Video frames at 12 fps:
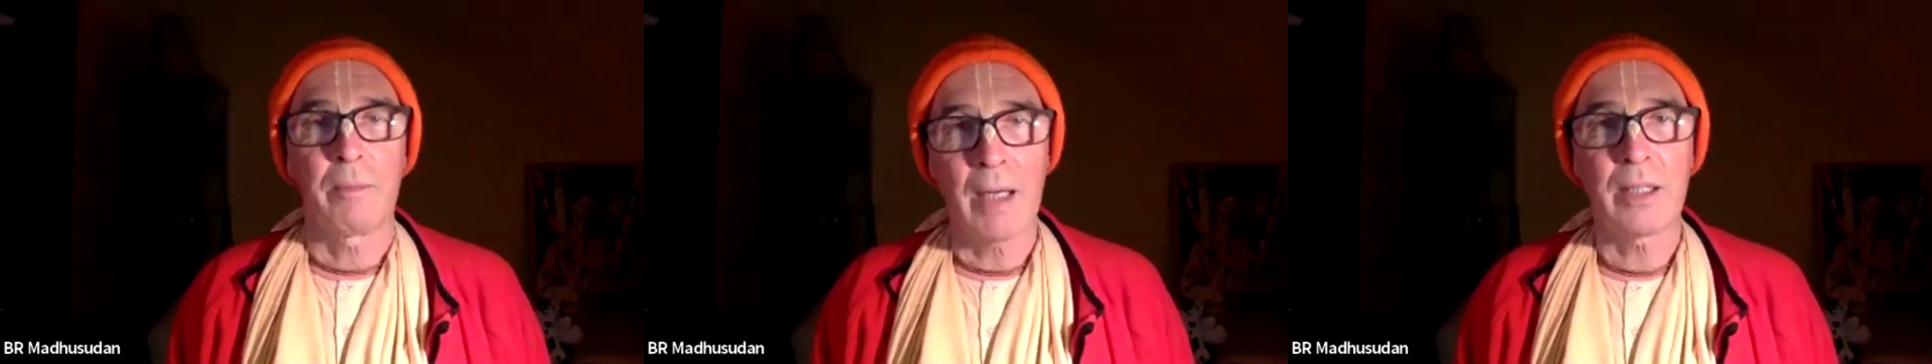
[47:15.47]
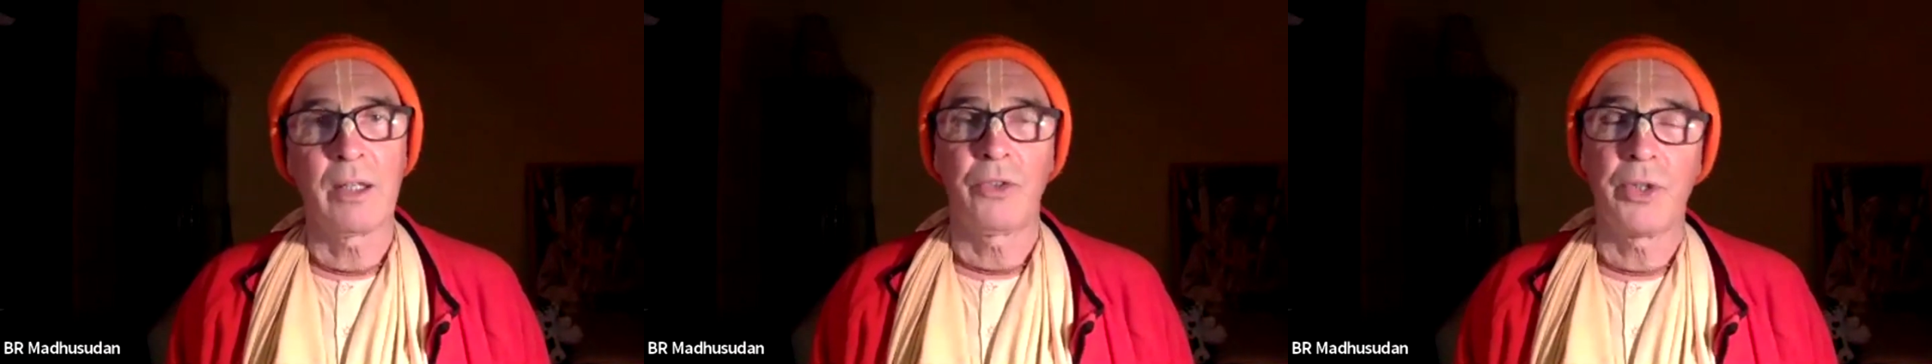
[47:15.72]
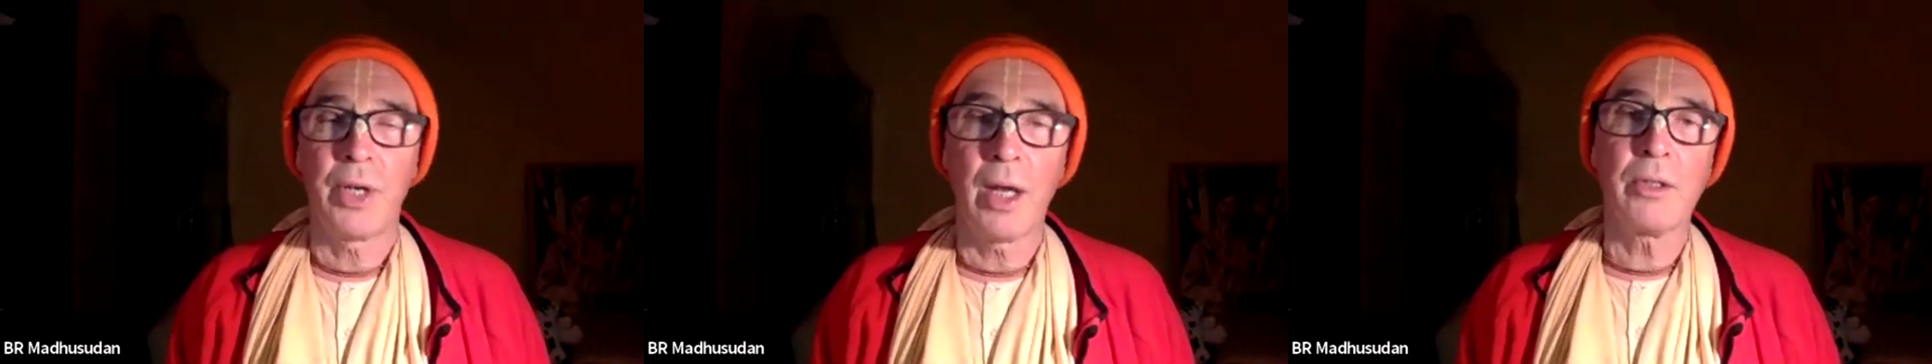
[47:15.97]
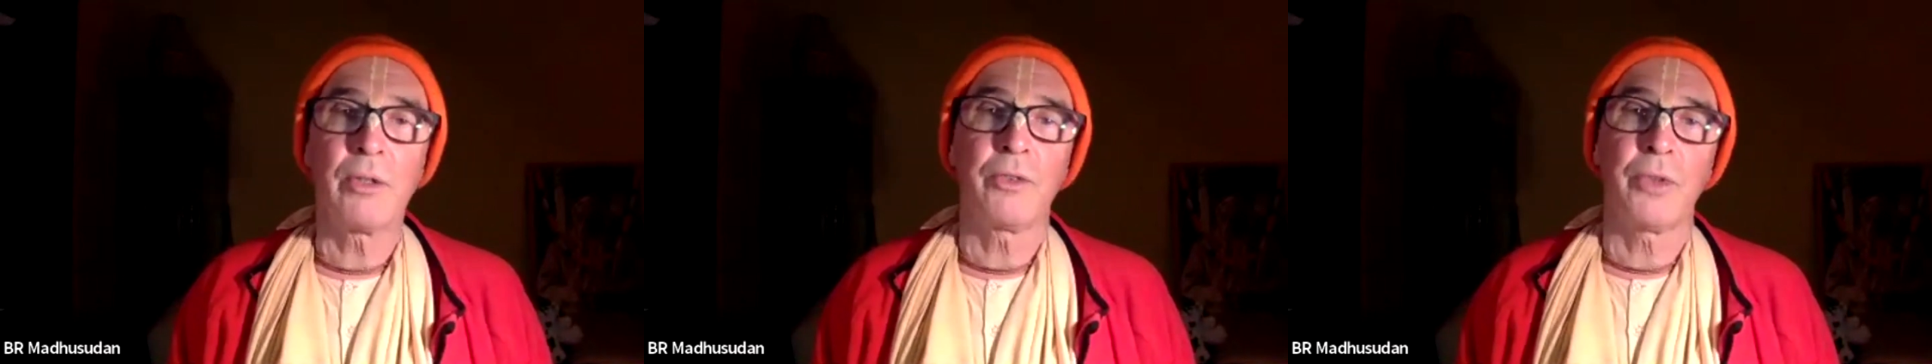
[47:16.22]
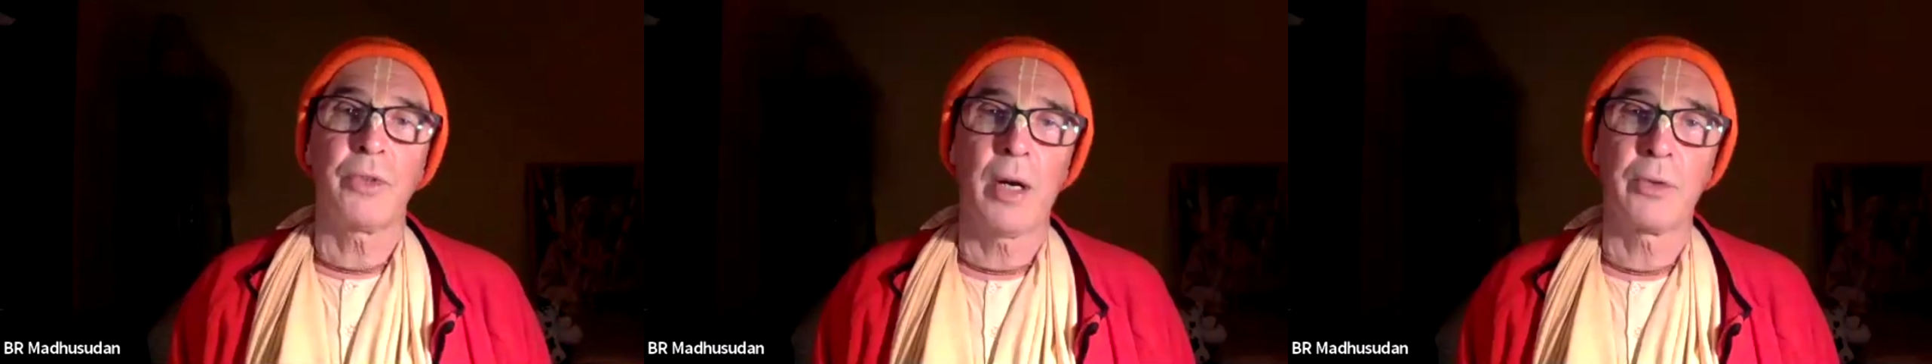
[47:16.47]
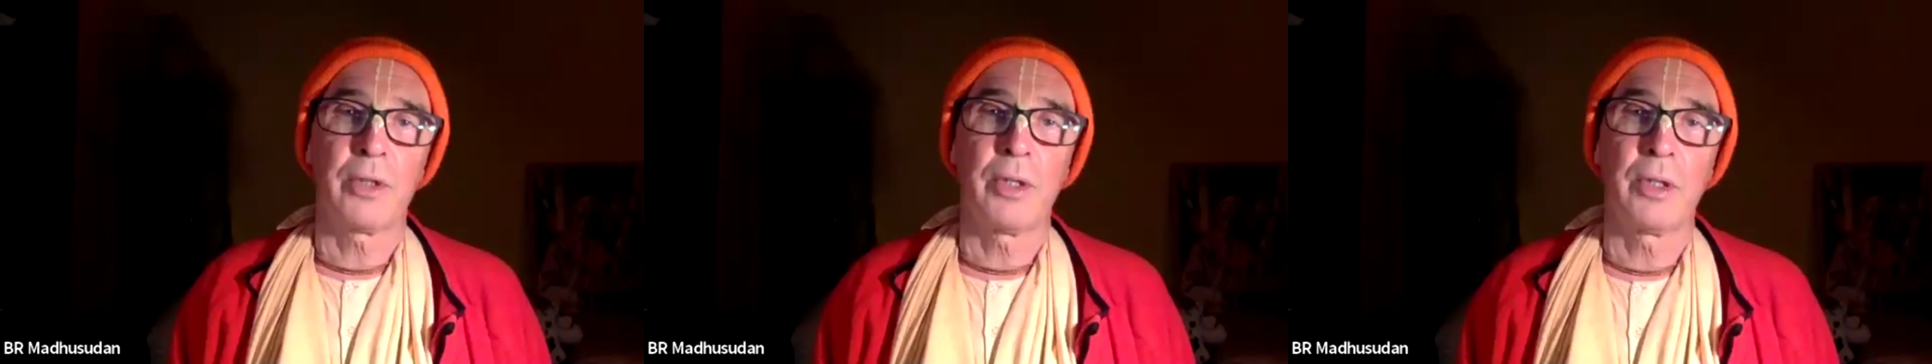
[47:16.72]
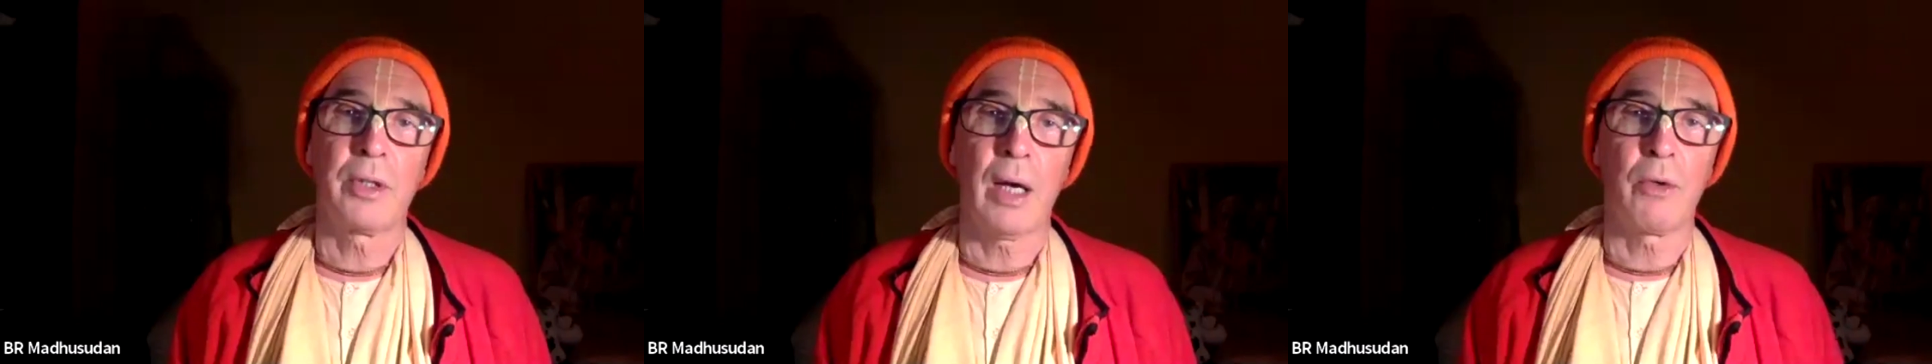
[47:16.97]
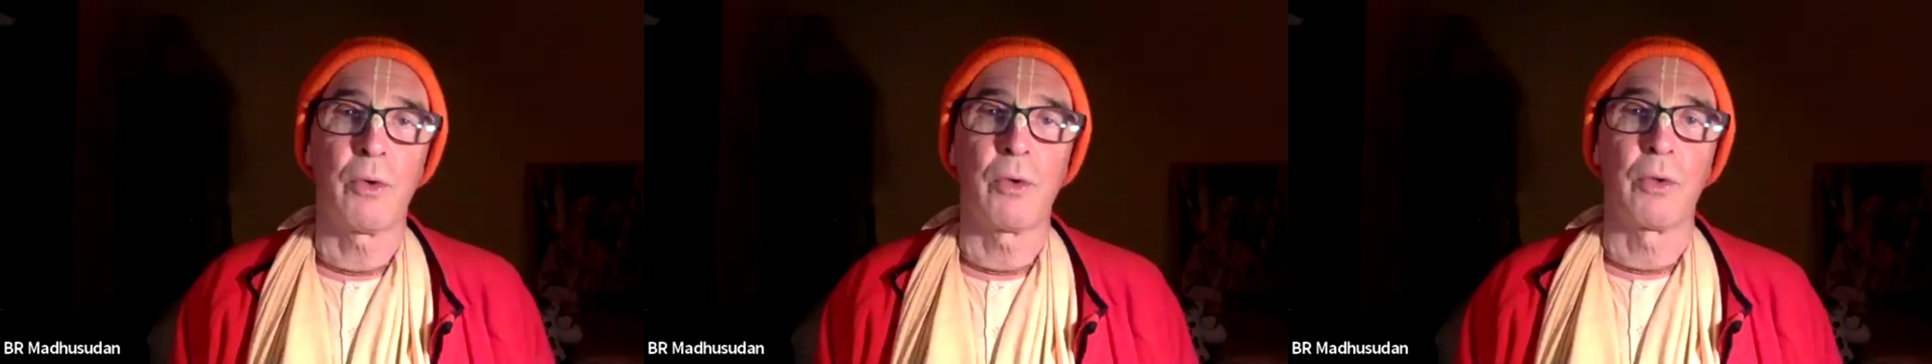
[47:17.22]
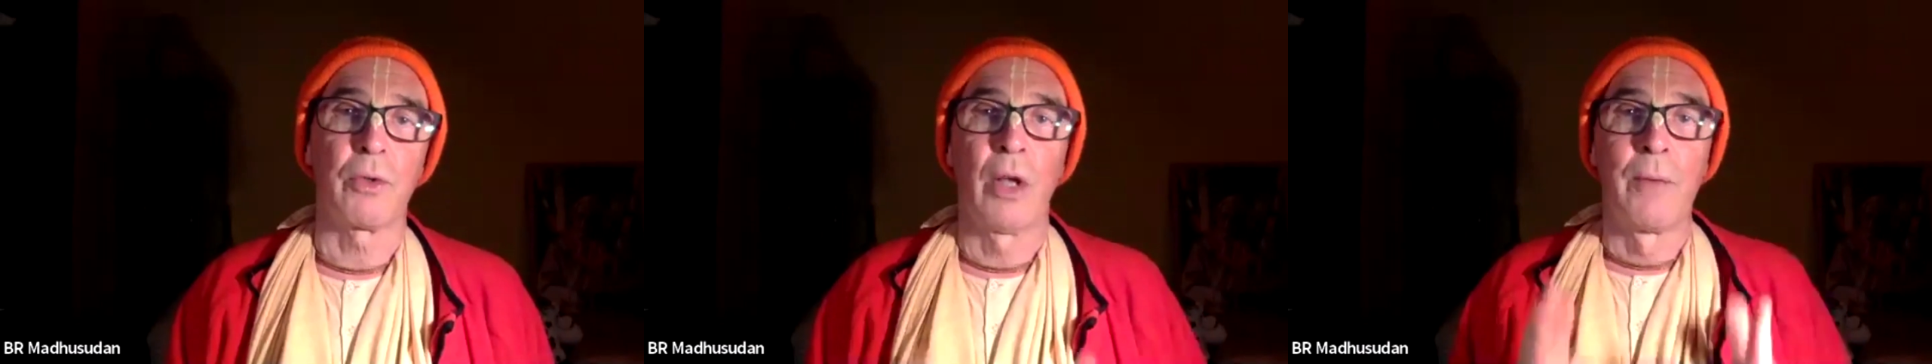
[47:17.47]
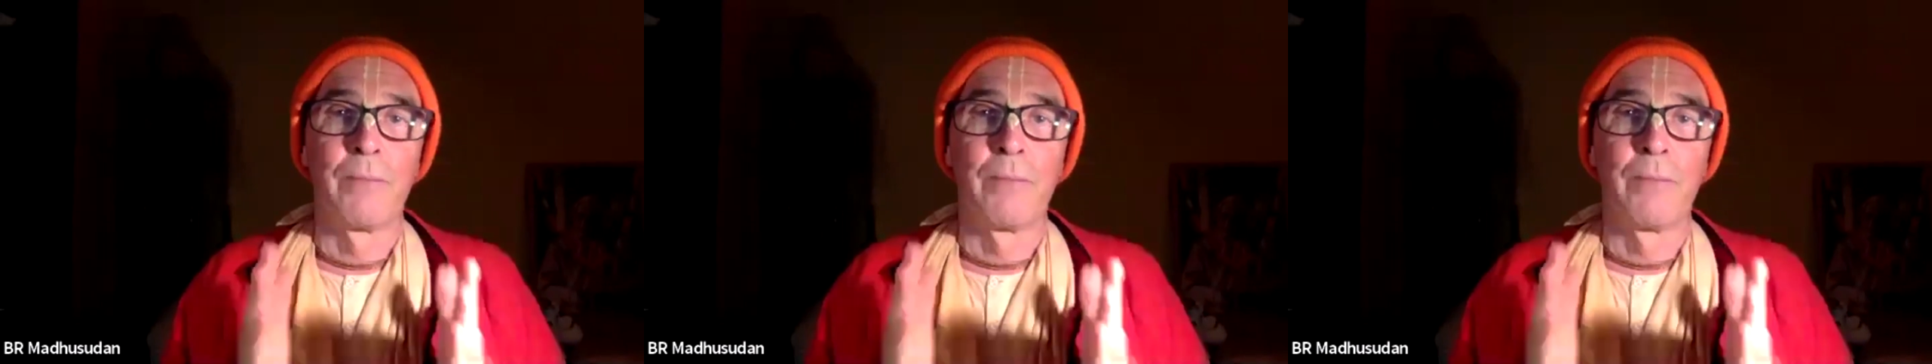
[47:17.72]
Bhaktisiddhanta Sarasvati Thakur